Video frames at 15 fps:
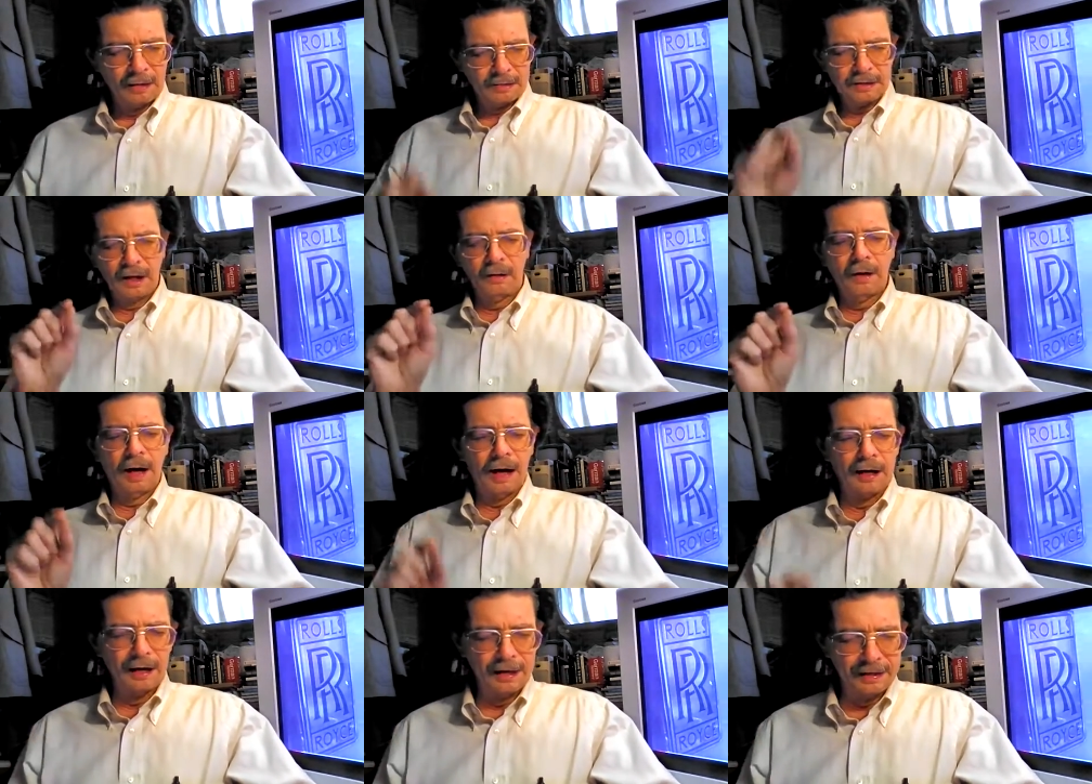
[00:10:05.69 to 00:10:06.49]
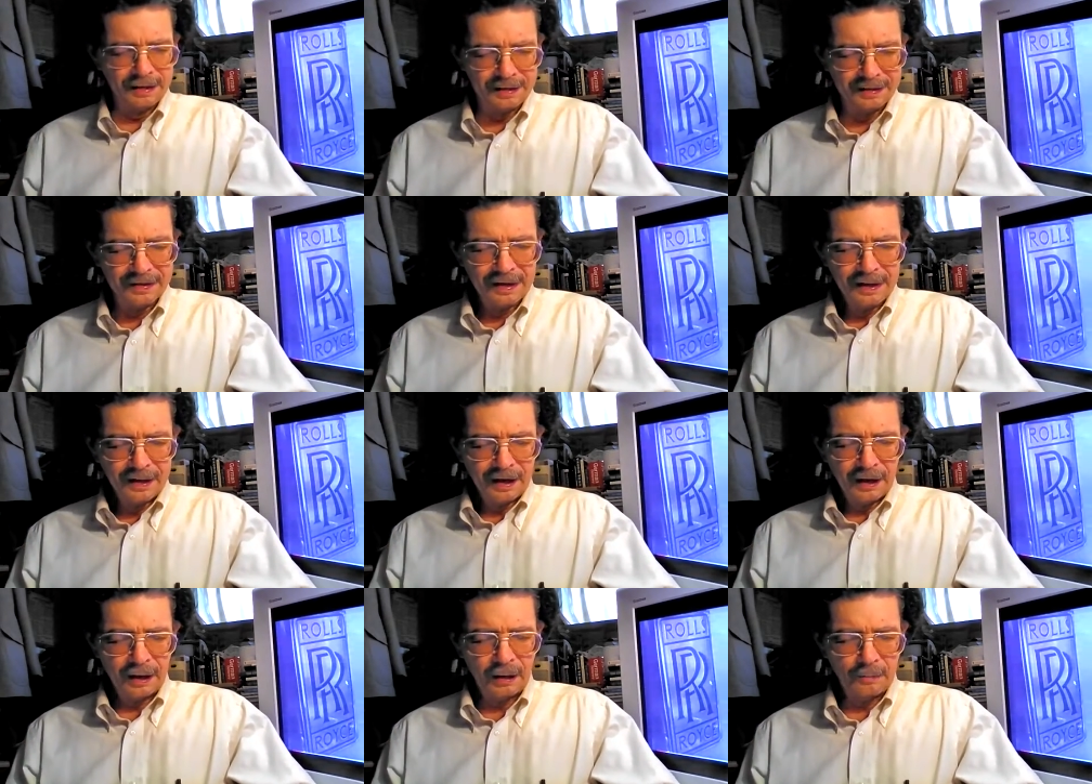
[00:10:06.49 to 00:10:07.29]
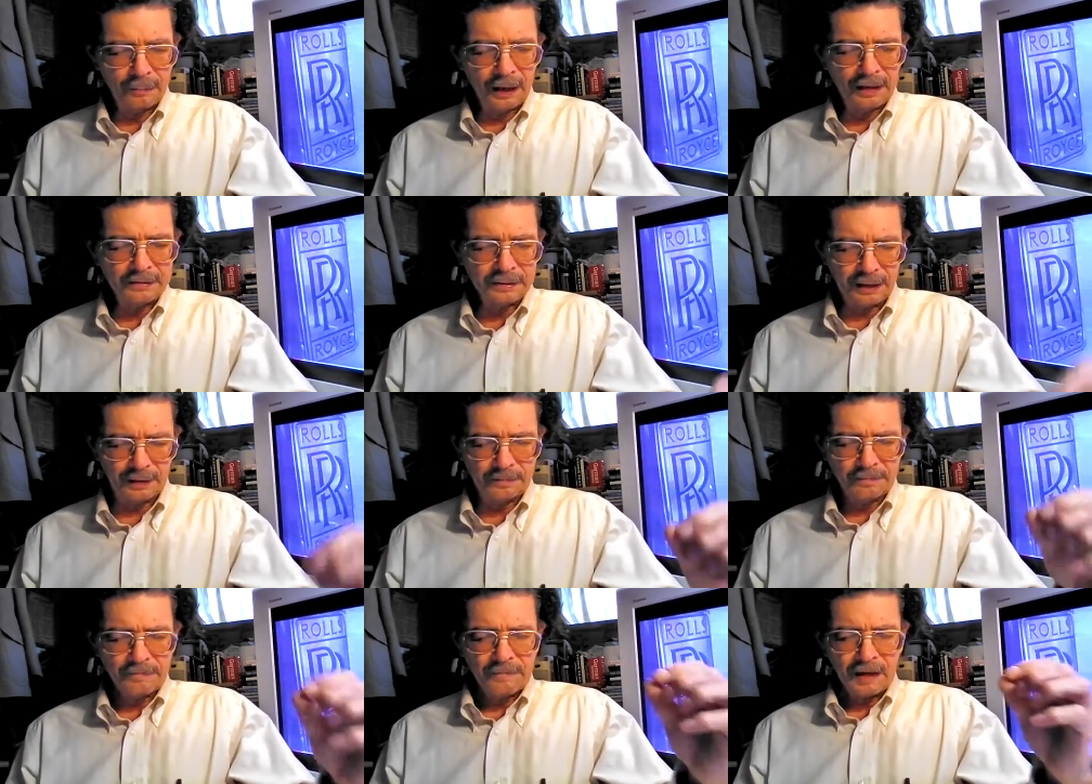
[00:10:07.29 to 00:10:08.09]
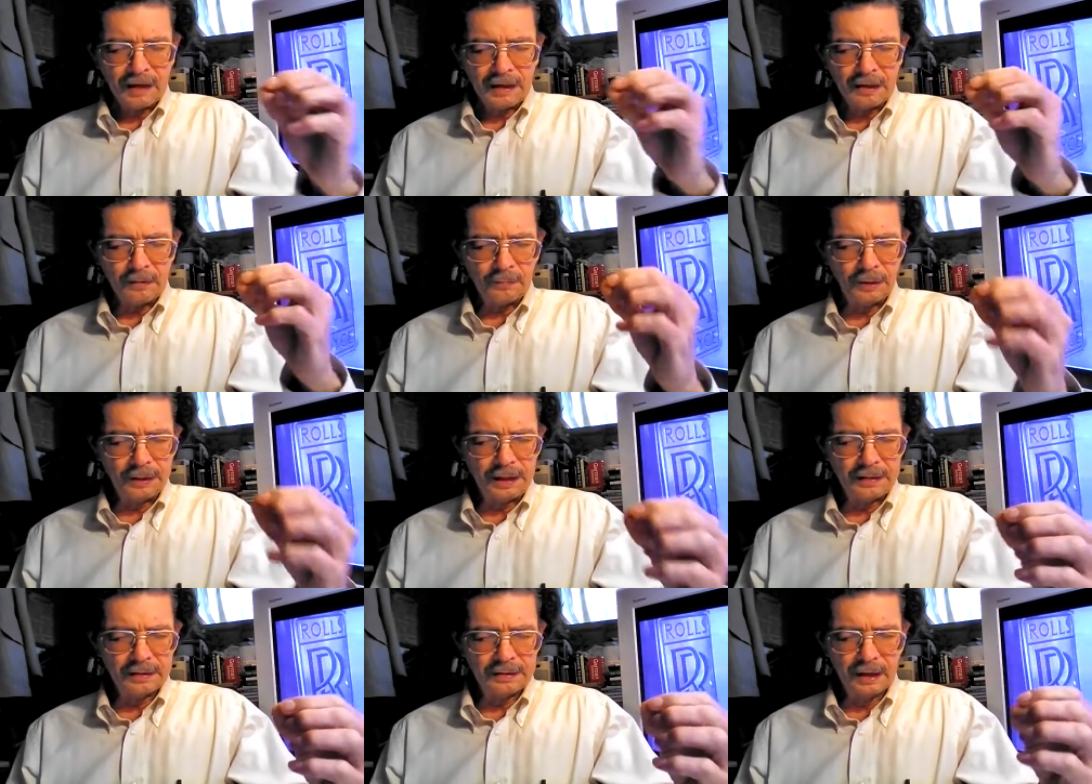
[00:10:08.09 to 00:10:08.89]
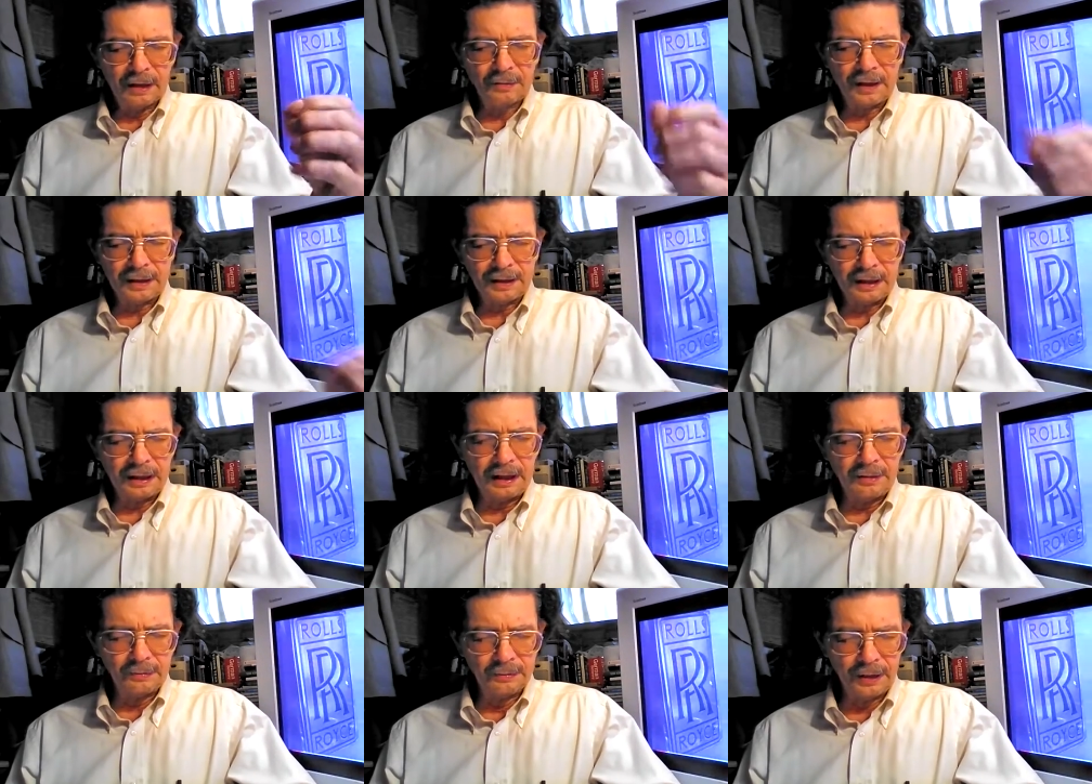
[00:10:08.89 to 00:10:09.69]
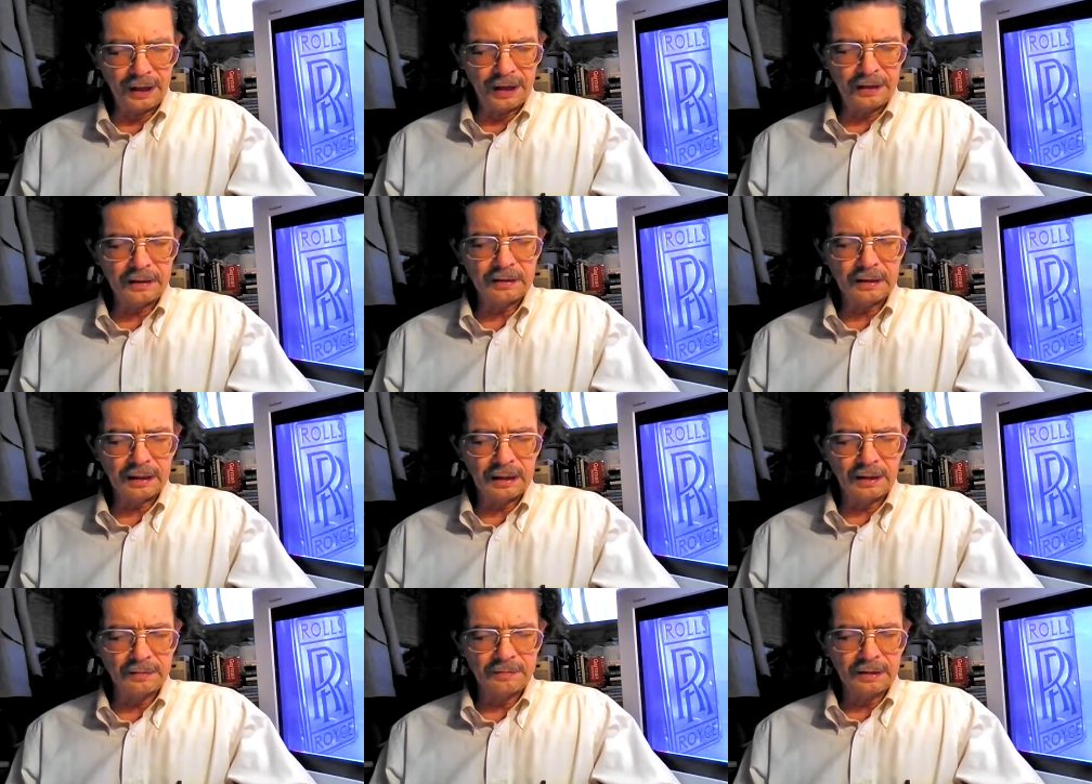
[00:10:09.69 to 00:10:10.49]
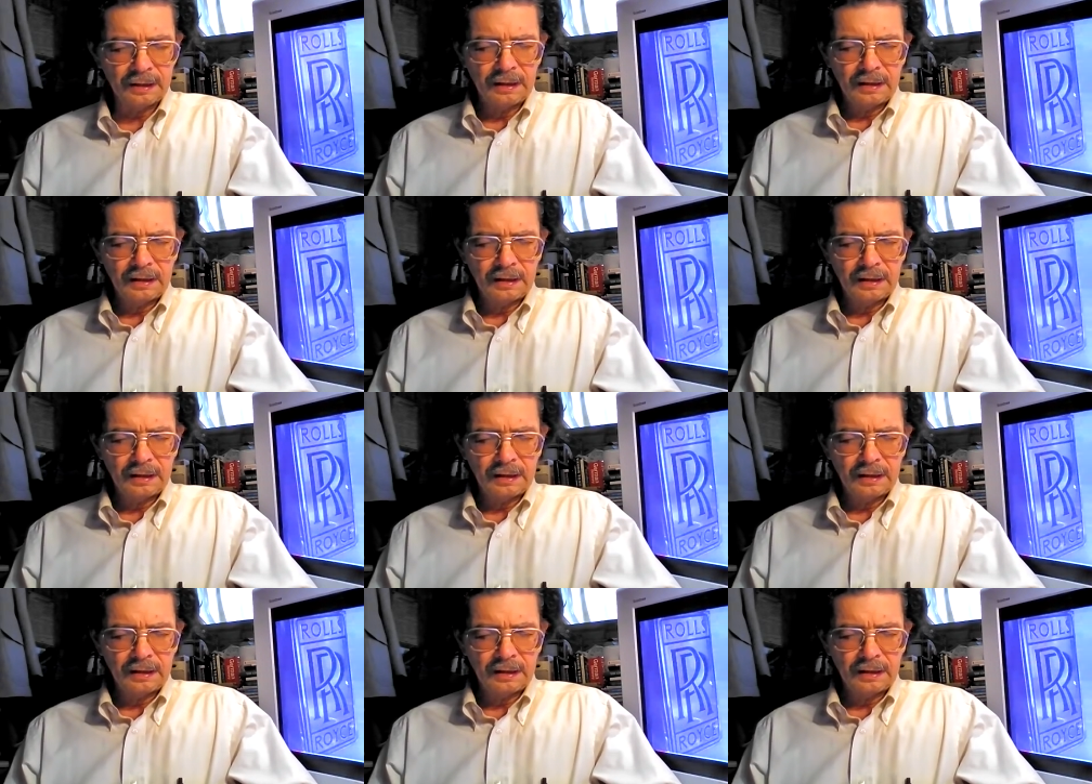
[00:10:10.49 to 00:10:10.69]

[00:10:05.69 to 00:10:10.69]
So, but we need to know that getting rid of